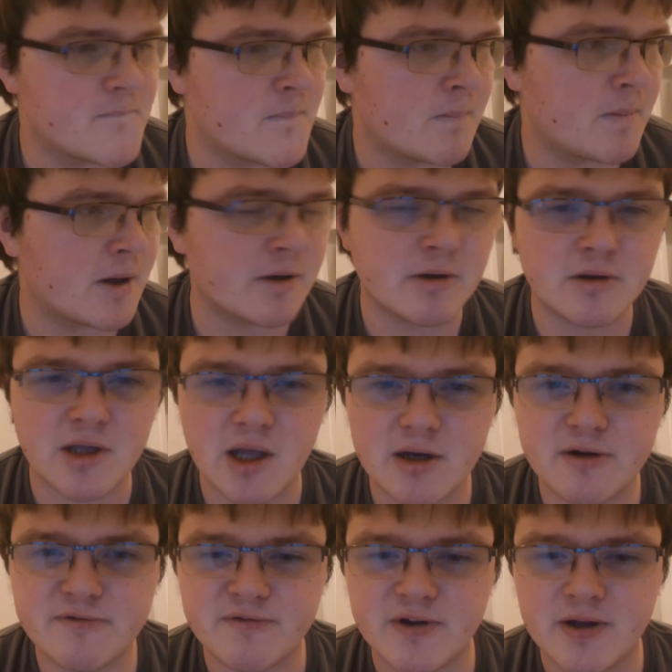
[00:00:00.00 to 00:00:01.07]
but a lot
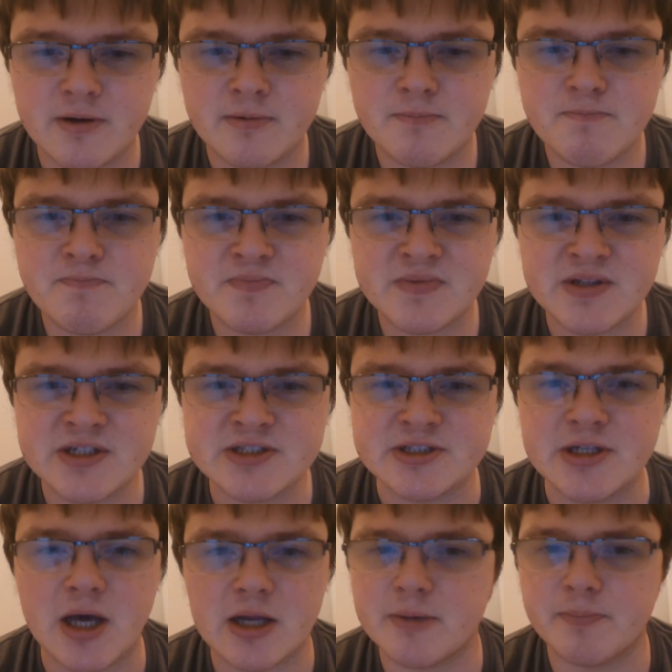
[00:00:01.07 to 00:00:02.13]
of it is
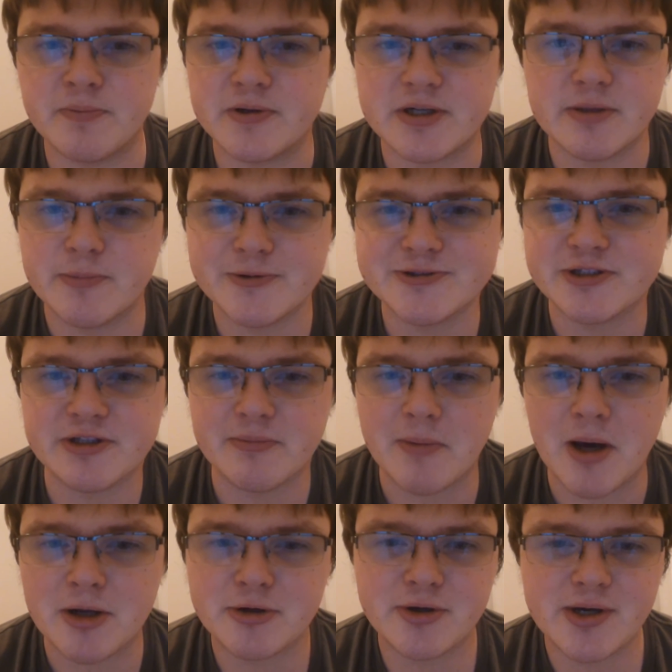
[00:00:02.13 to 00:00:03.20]
not applicable to the
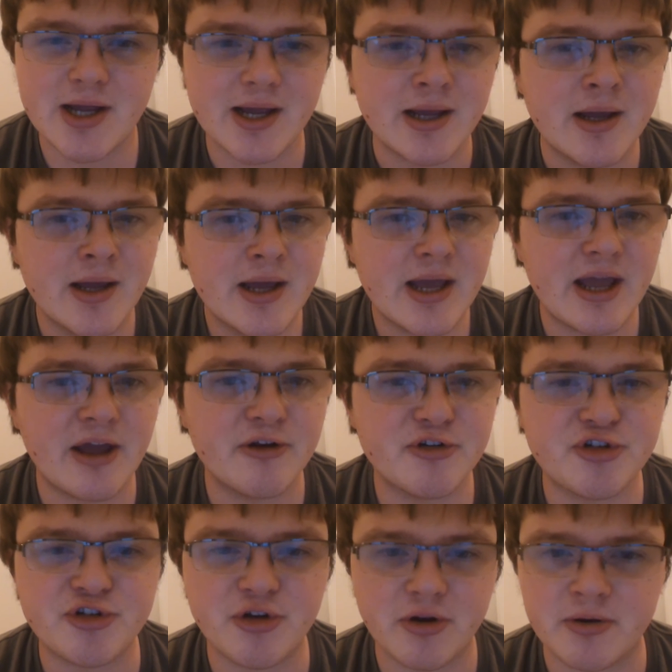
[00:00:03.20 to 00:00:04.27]
modern day and
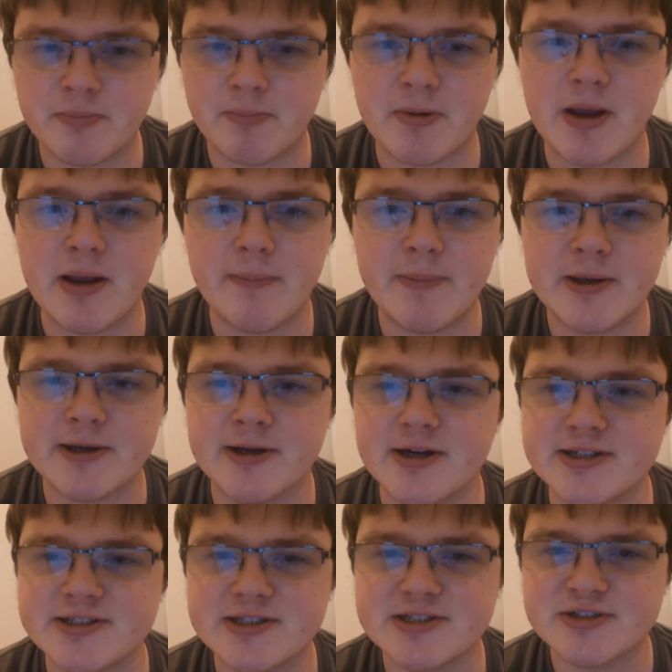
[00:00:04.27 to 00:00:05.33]
shouldn't be,
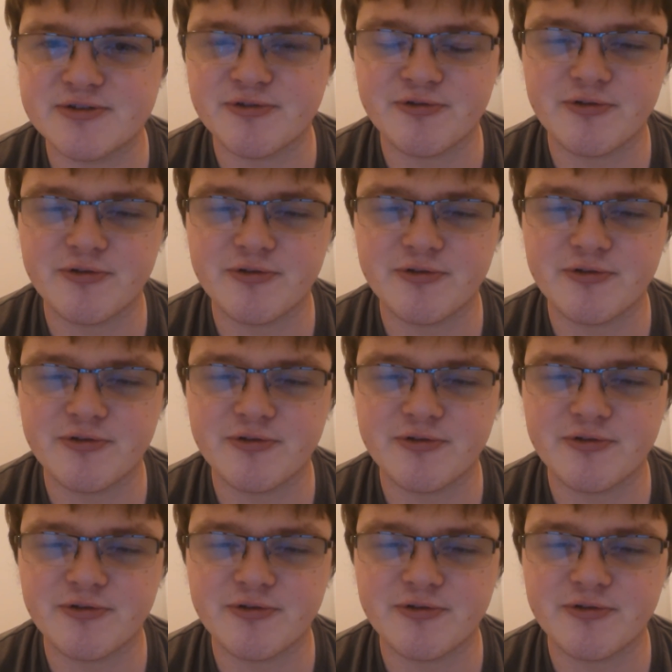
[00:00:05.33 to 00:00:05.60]
because it's